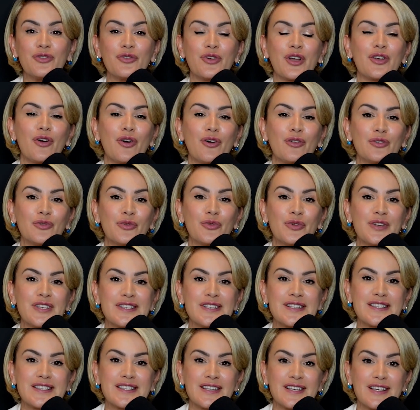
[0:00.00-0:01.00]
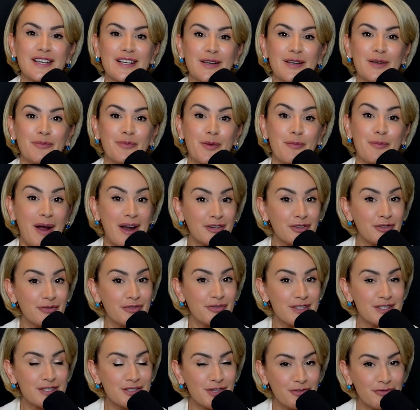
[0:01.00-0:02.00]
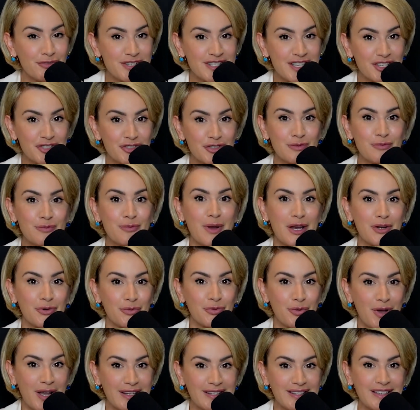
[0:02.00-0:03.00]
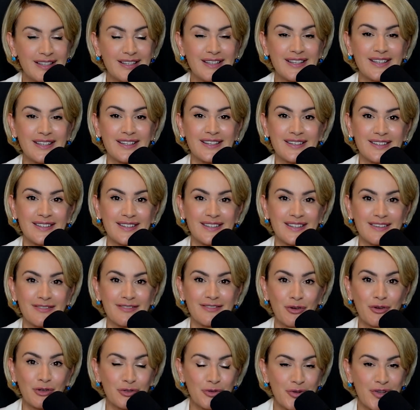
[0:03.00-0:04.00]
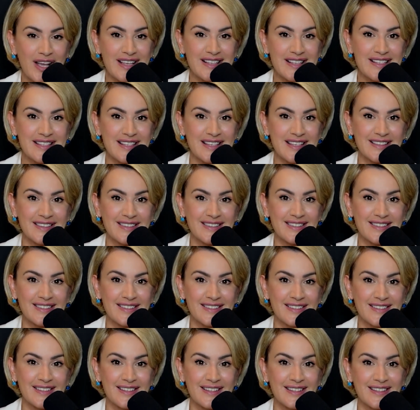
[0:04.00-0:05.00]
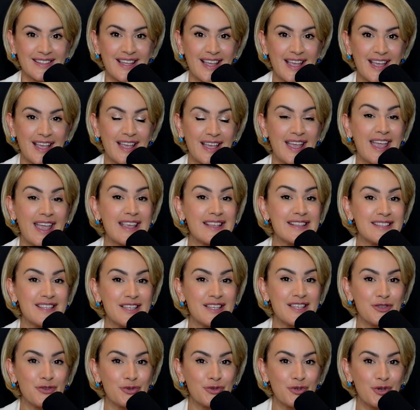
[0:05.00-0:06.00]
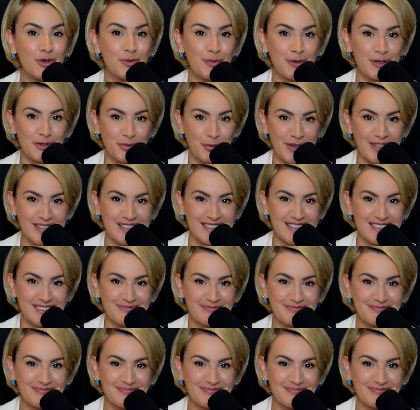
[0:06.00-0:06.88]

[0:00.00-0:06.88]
You can always be part of this conversation by writing and following us at AC Europe in Twitter.